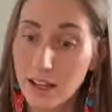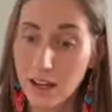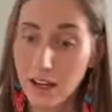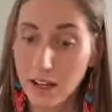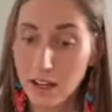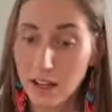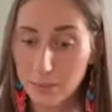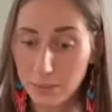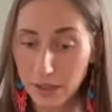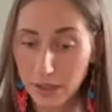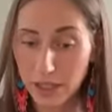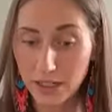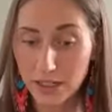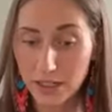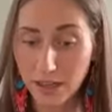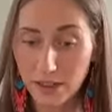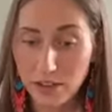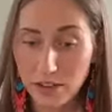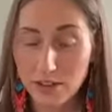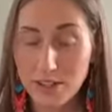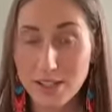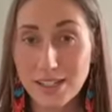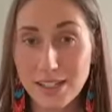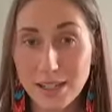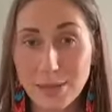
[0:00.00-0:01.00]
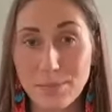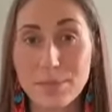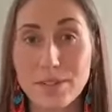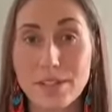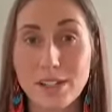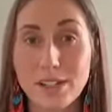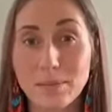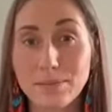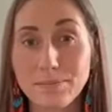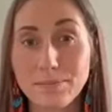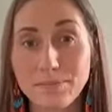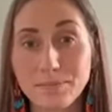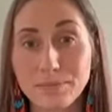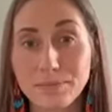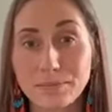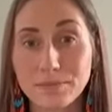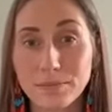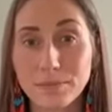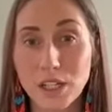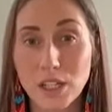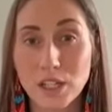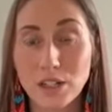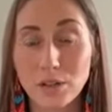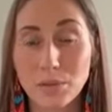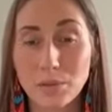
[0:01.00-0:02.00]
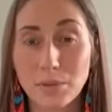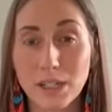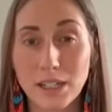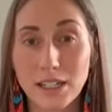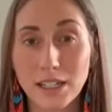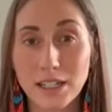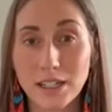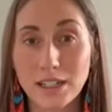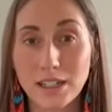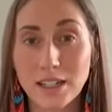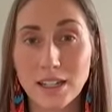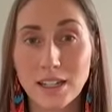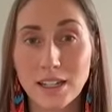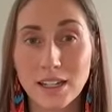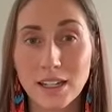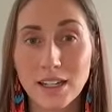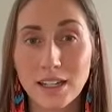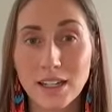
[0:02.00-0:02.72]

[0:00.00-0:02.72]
Another symptom could be